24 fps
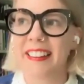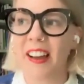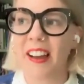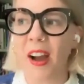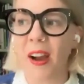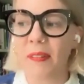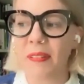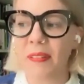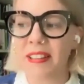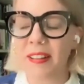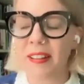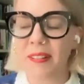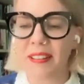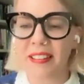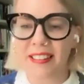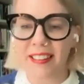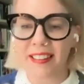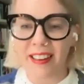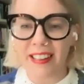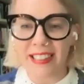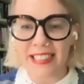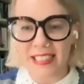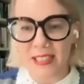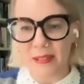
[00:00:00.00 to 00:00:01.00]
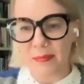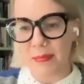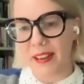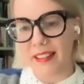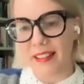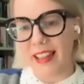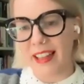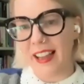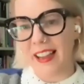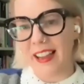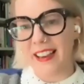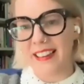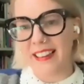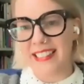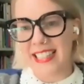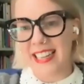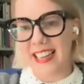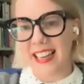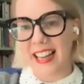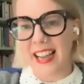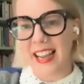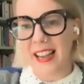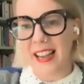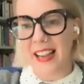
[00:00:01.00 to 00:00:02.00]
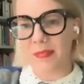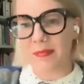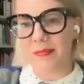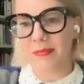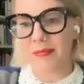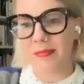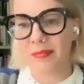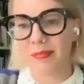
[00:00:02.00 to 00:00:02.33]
I was so excited by that. I still am.